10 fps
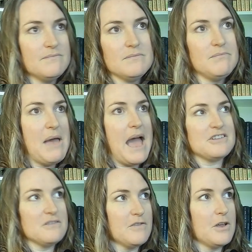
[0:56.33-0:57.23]

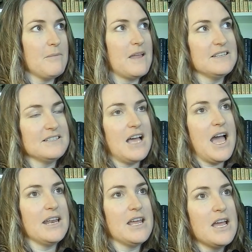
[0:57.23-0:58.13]
batch of them and
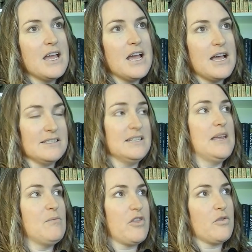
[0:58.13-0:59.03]
decide as a
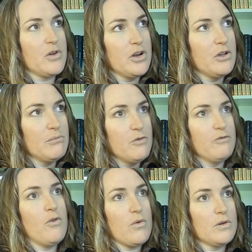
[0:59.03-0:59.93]
team whether we're going to move
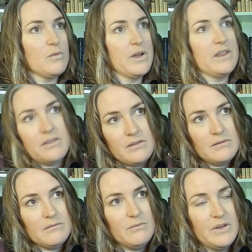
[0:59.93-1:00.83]
forward
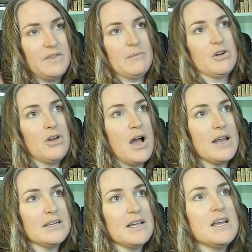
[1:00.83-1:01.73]
with them or
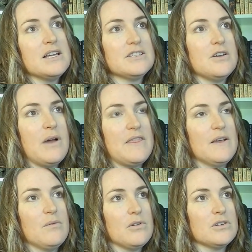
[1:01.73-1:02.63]
not. So I
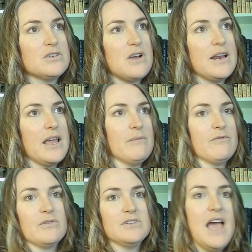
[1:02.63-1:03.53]
think we're trying to aim
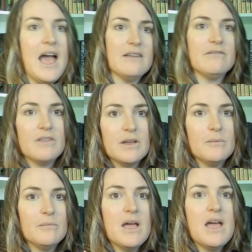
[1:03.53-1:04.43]
for 10 of them,